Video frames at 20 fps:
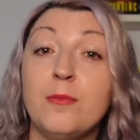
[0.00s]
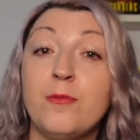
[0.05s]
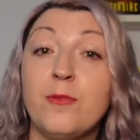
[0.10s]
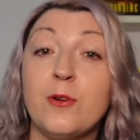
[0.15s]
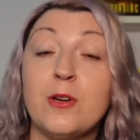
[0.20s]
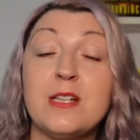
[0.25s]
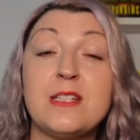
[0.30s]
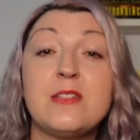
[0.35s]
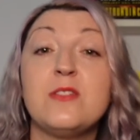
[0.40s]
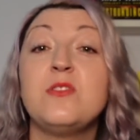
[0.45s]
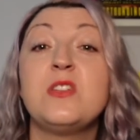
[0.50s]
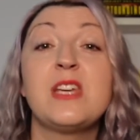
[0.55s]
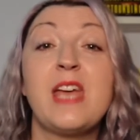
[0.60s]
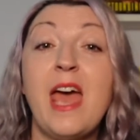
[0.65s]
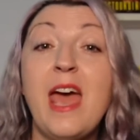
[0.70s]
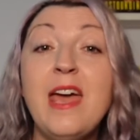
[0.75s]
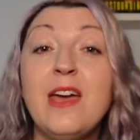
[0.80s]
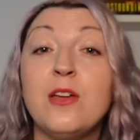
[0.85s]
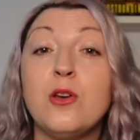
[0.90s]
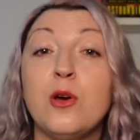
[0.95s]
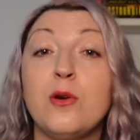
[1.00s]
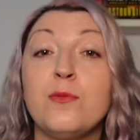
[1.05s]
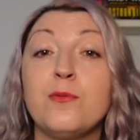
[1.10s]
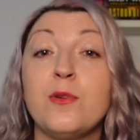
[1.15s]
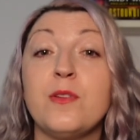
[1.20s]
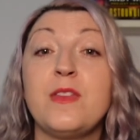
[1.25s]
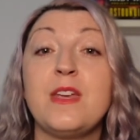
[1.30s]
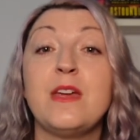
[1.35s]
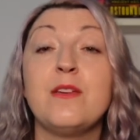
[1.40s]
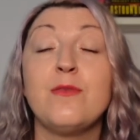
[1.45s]
for it to decay enough
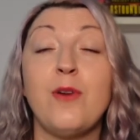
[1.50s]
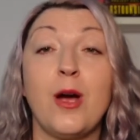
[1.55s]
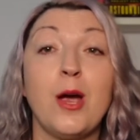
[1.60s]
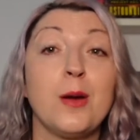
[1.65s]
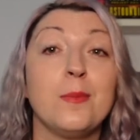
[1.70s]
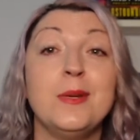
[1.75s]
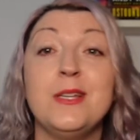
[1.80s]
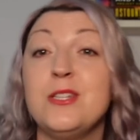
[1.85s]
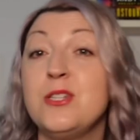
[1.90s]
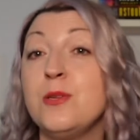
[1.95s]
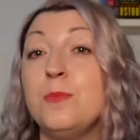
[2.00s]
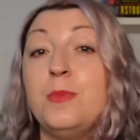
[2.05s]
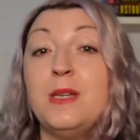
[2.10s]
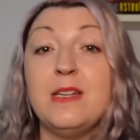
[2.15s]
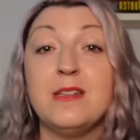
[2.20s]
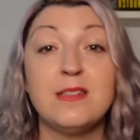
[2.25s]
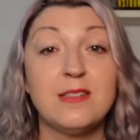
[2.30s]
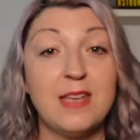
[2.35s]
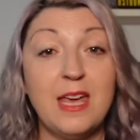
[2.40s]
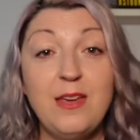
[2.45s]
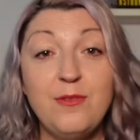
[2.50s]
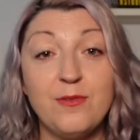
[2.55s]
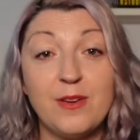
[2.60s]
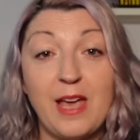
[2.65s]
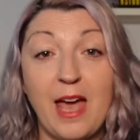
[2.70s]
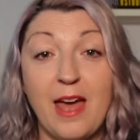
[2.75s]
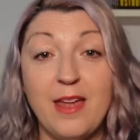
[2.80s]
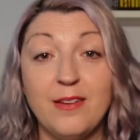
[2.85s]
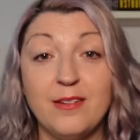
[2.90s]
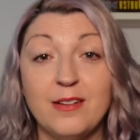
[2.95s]
for the environment to be safe
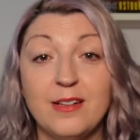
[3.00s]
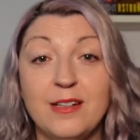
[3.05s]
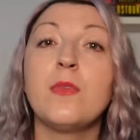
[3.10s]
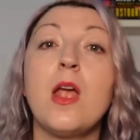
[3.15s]
again.